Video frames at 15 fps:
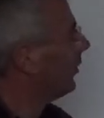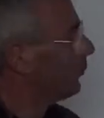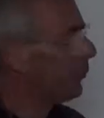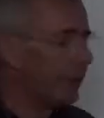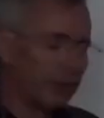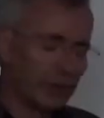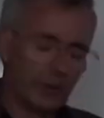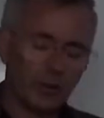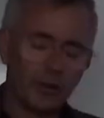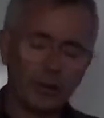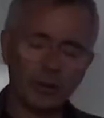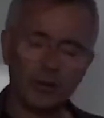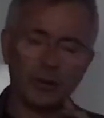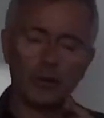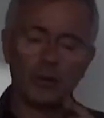But
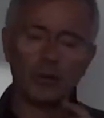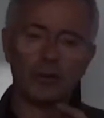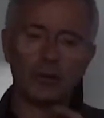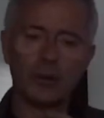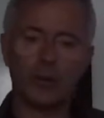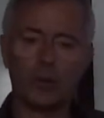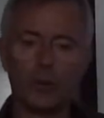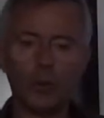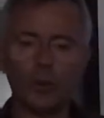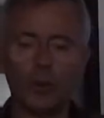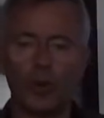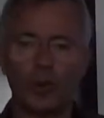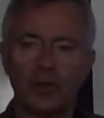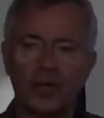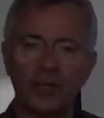all
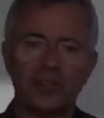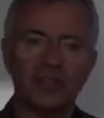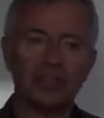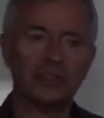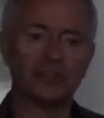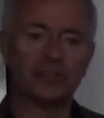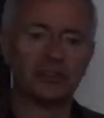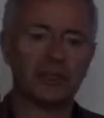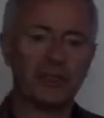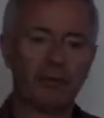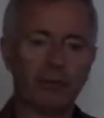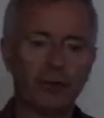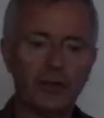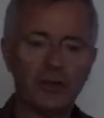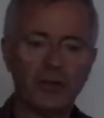organisations are
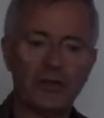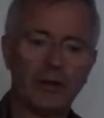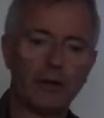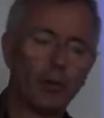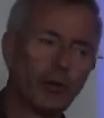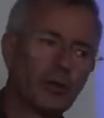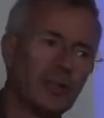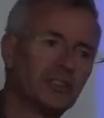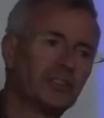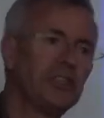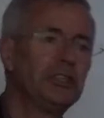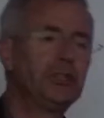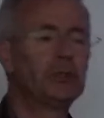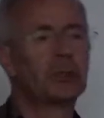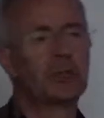different, and their
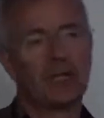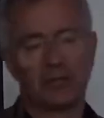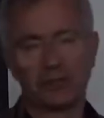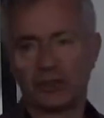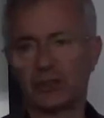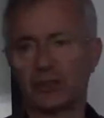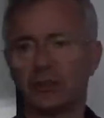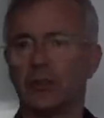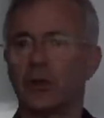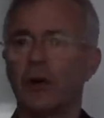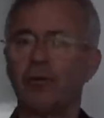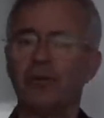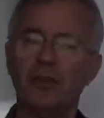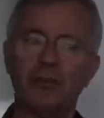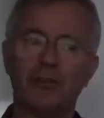organisational cultures are
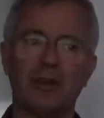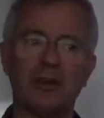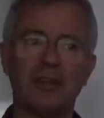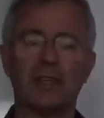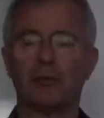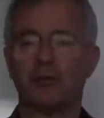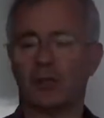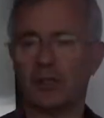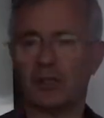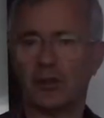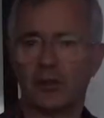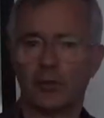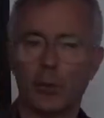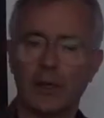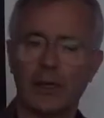often very different
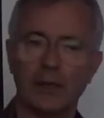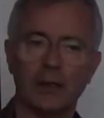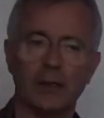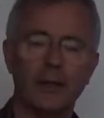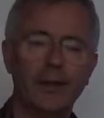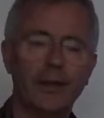as well.